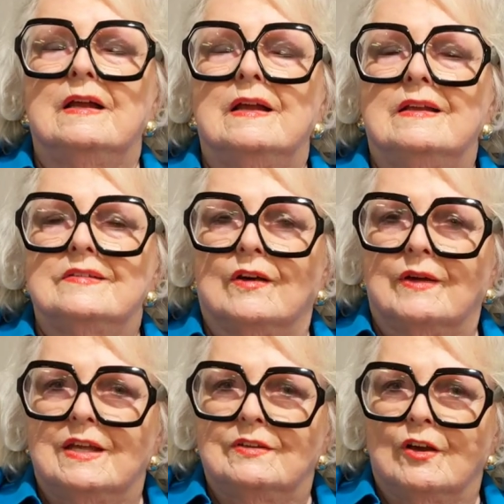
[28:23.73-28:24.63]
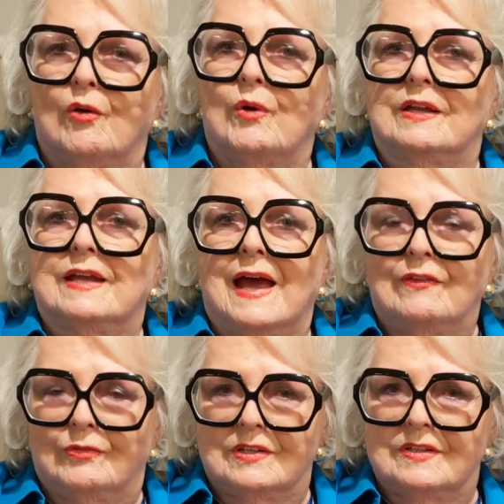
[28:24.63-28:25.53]
So he told what
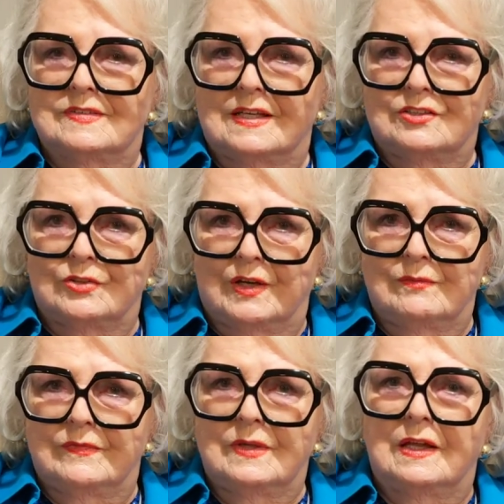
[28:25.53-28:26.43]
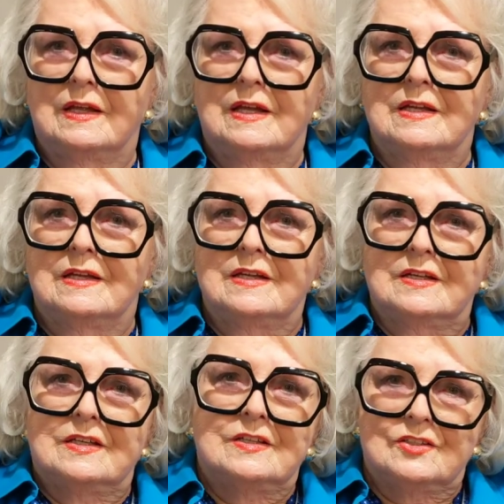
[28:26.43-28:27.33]
Catherine said to him.
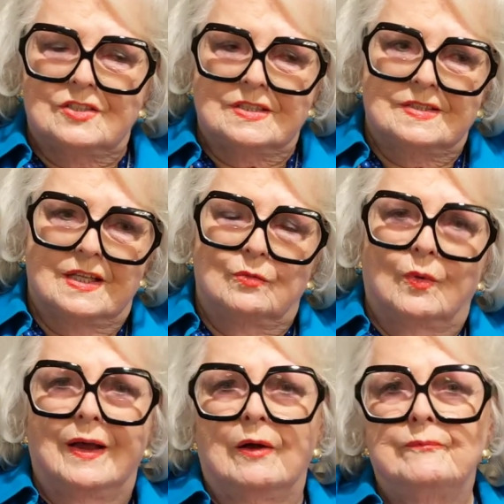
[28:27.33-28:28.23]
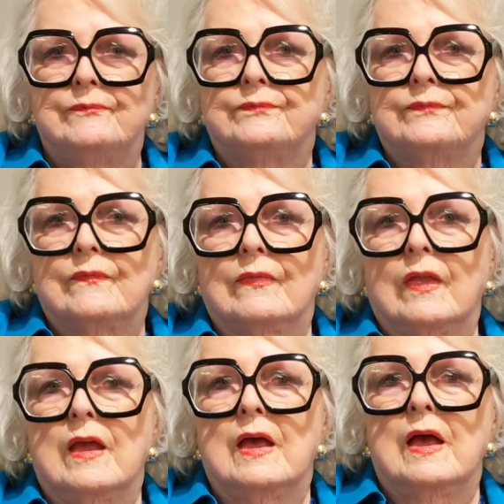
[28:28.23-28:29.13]
She said, "Well,
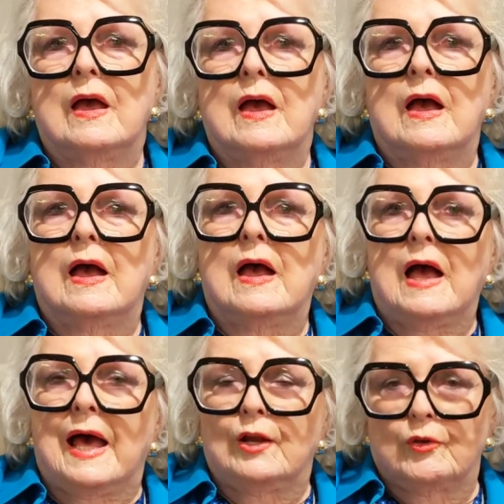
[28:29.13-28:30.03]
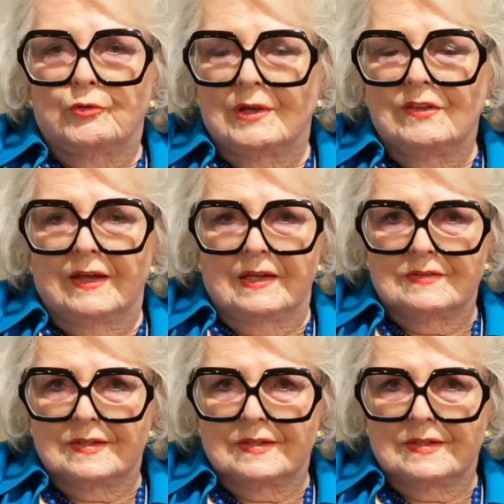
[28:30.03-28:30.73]
I know three things.